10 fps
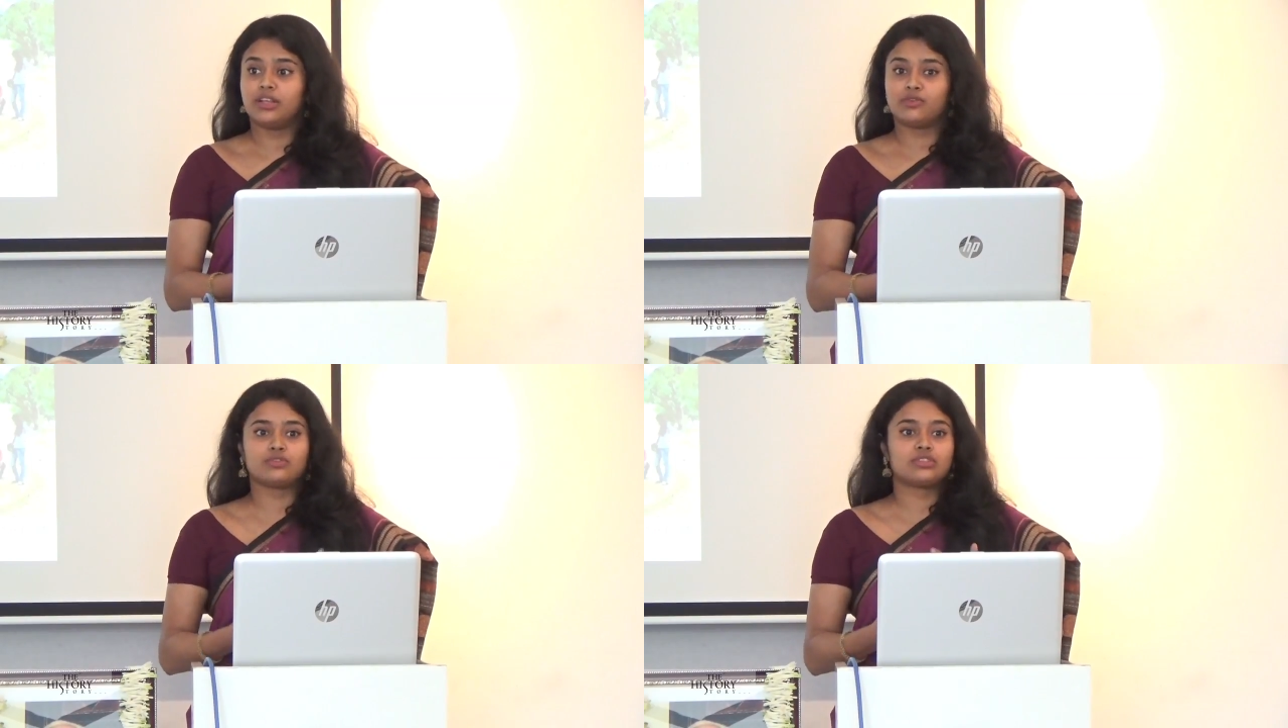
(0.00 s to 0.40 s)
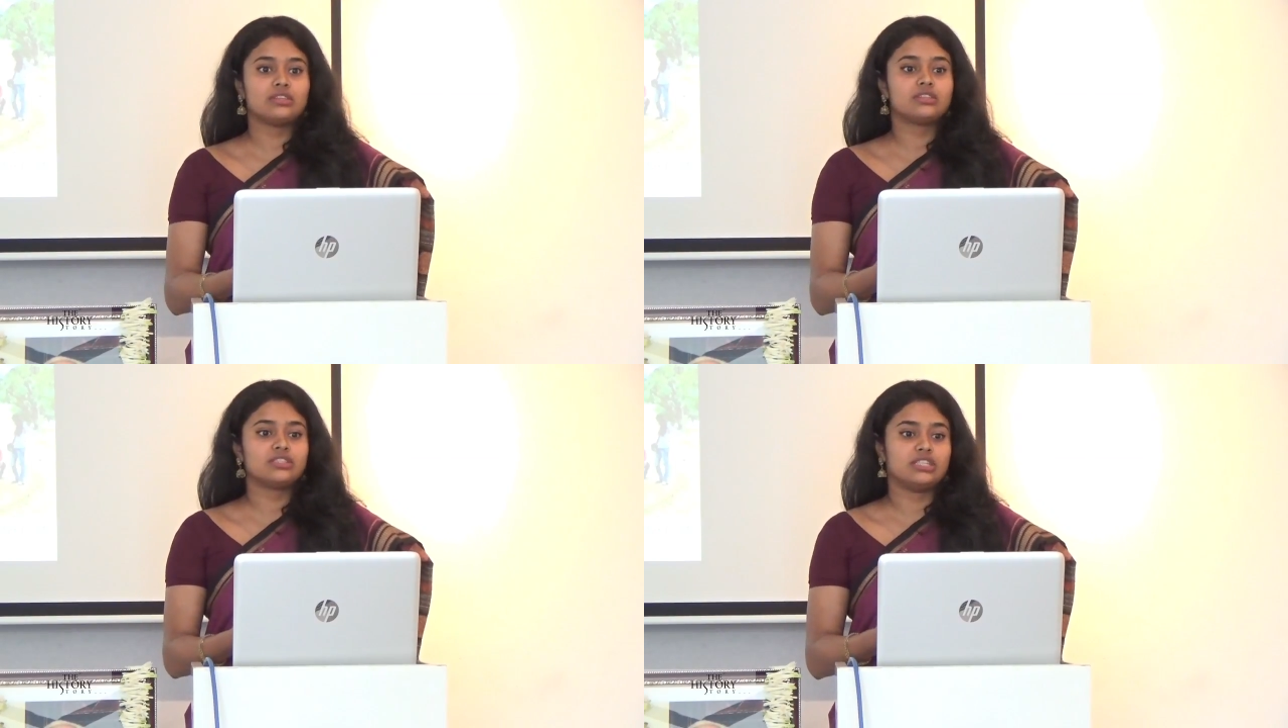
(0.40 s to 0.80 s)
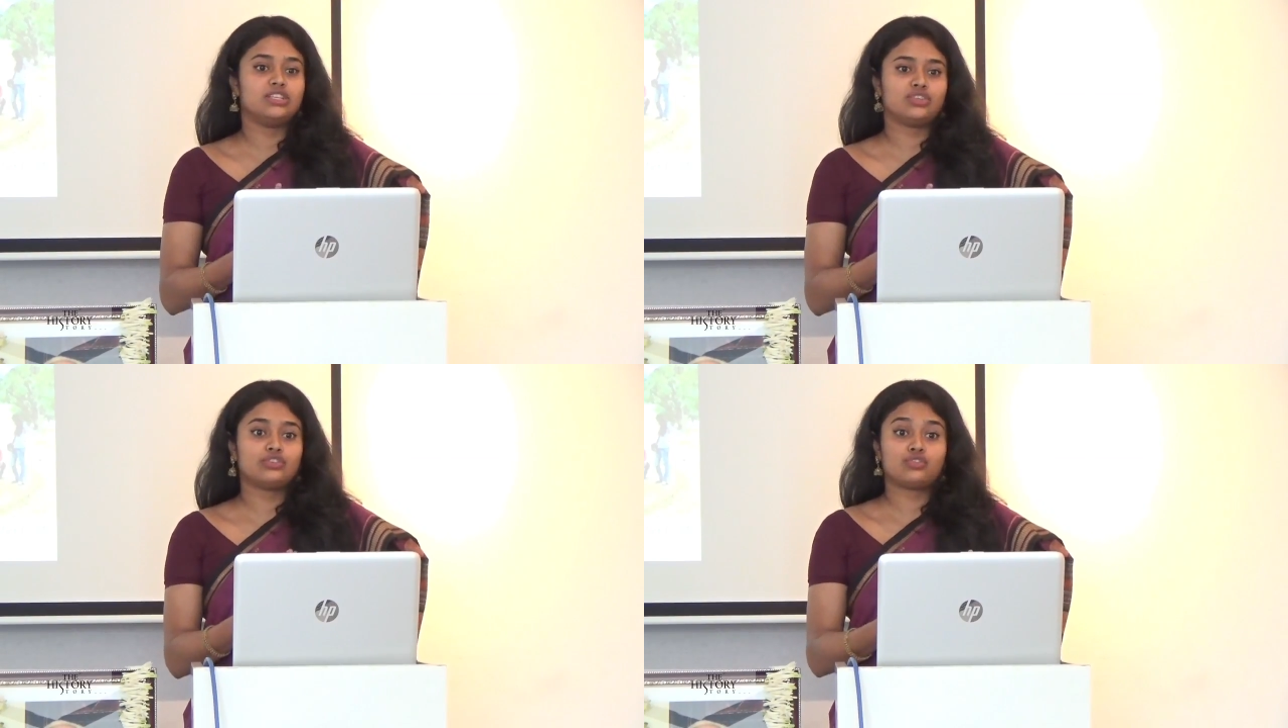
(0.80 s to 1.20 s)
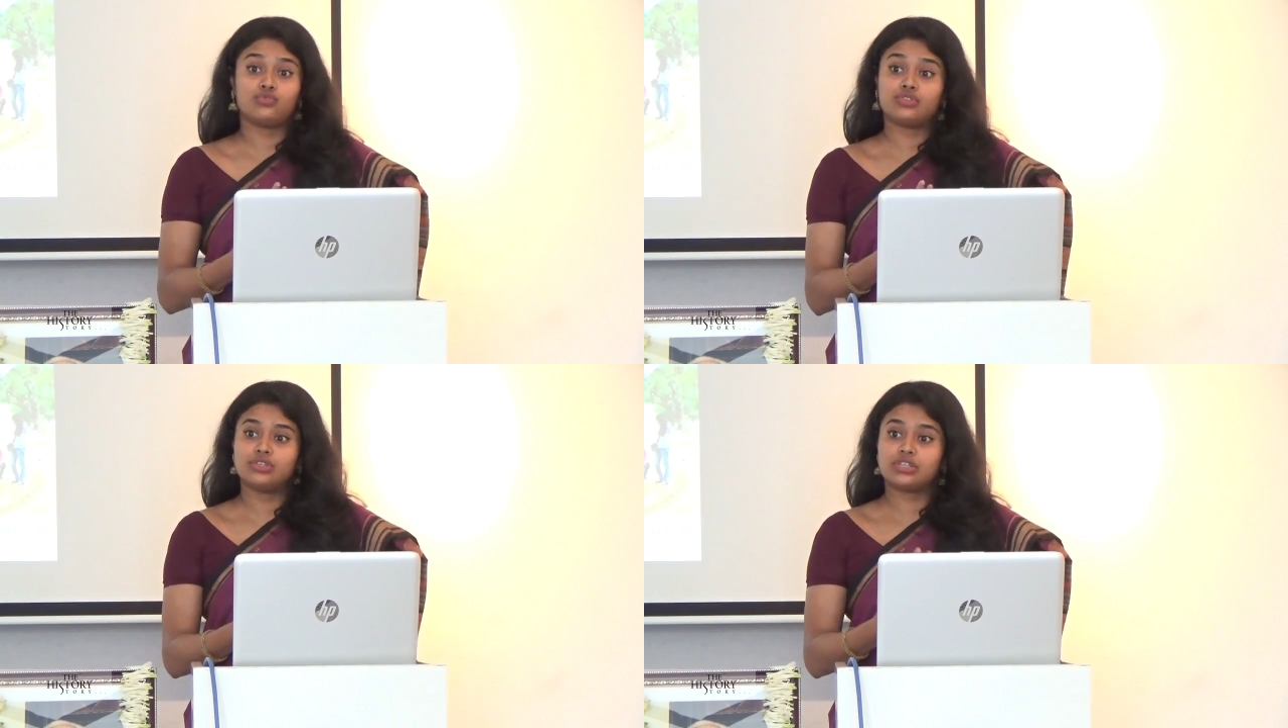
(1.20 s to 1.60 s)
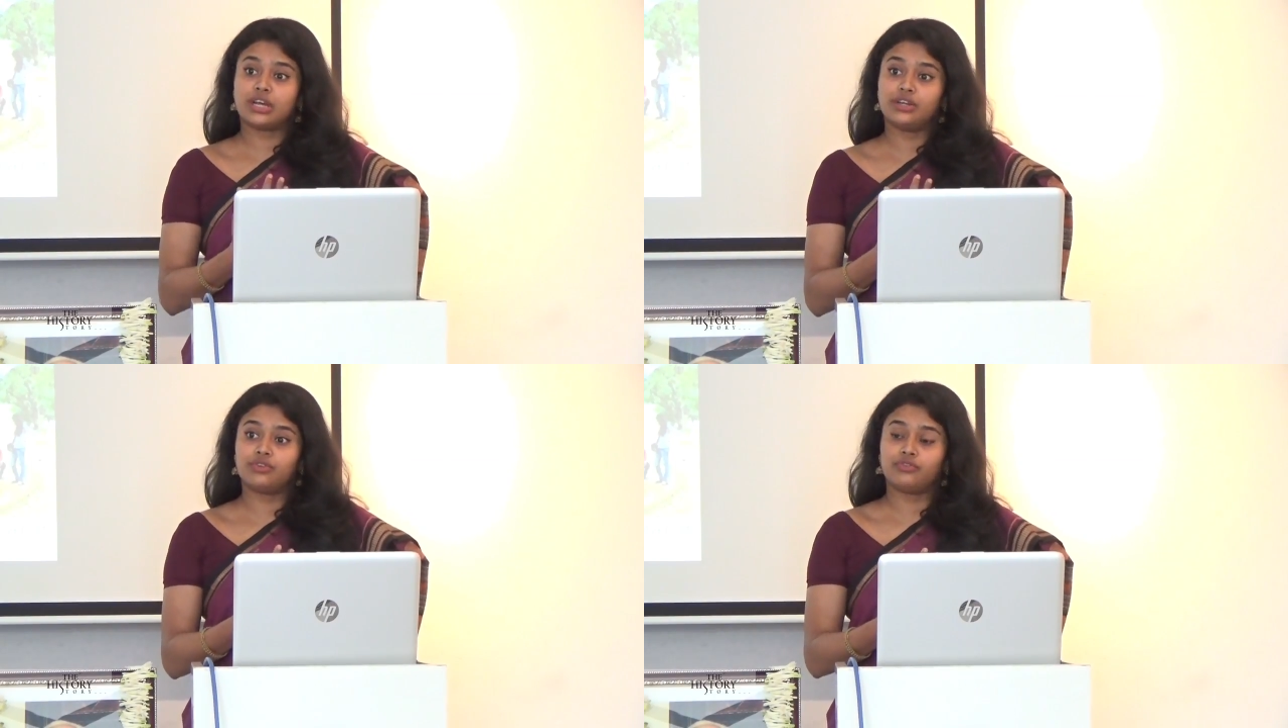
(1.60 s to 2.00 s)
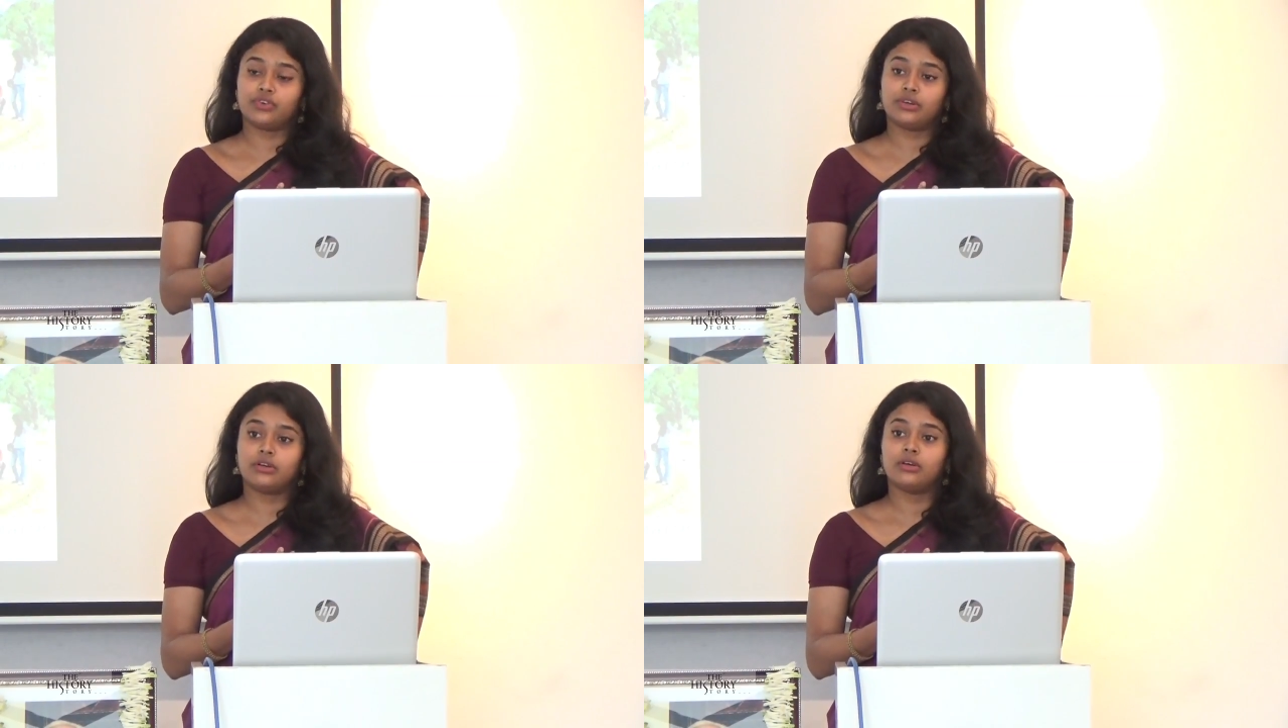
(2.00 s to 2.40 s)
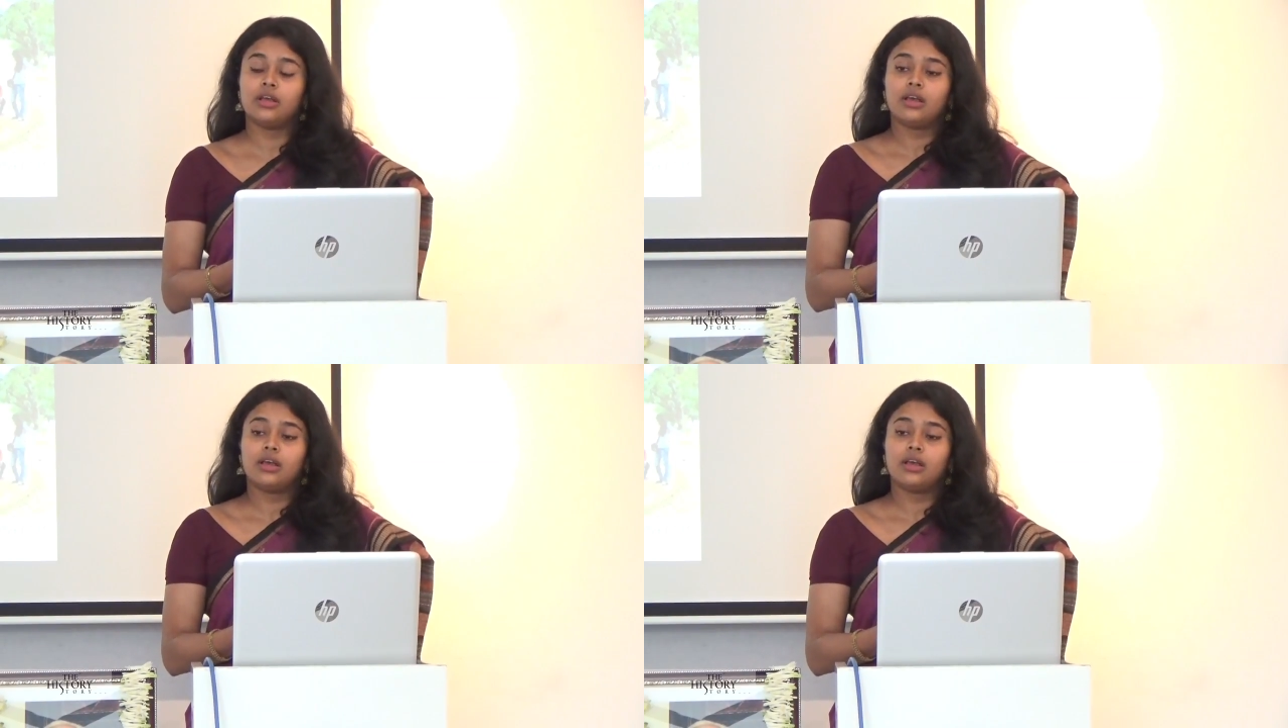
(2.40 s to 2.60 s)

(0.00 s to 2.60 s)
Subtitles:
It wasn't a teacher-student kind of